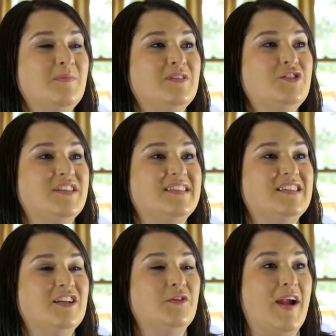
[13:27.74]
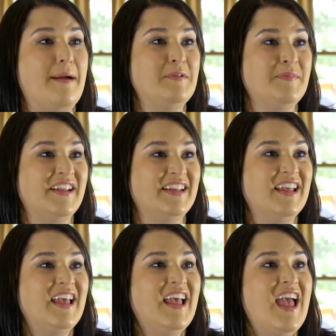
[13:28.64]
just grabbed me
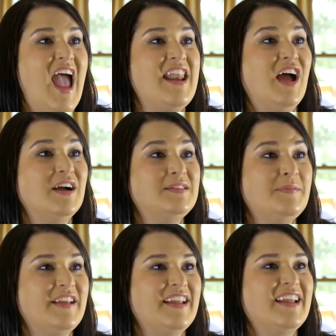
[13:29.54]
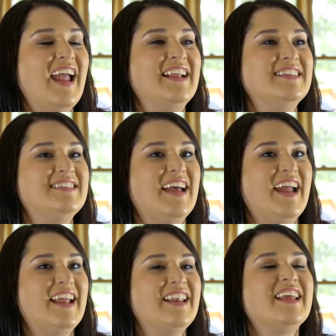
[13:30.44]
and hugged me and
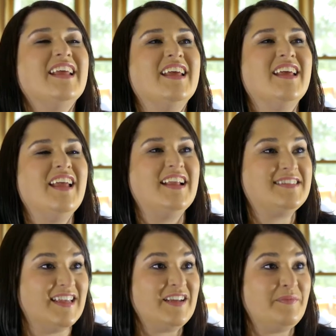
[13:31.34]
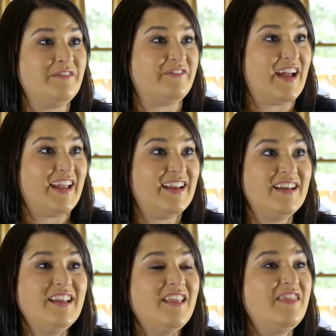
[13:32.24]
said, it's gonna be
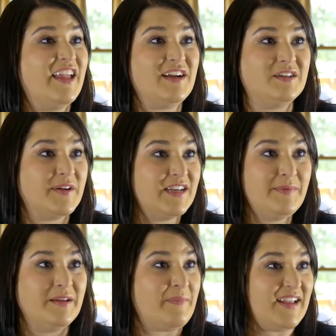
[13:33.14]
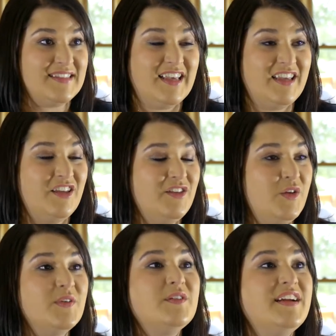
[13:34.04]
fine. They're going to be amazing.
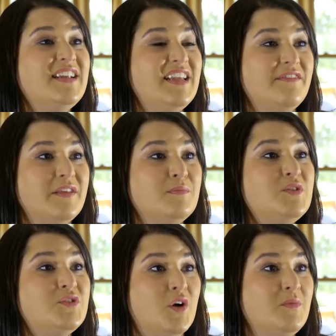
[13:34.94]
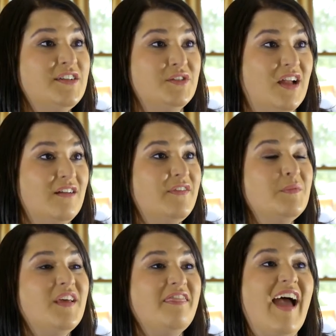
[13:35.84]
You are going to give them so much love, and
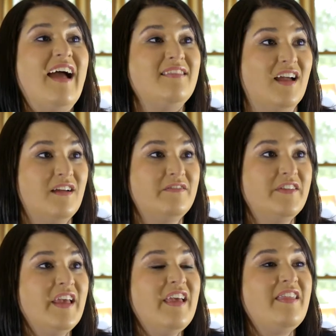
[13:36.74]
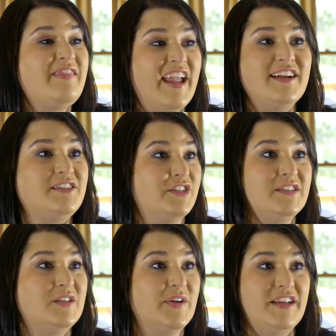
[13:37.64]
with that love, they are
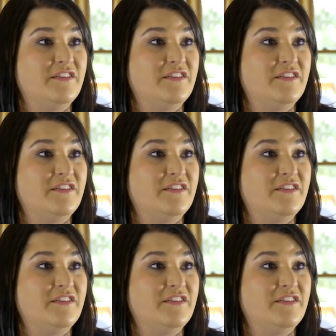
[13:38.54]
just going to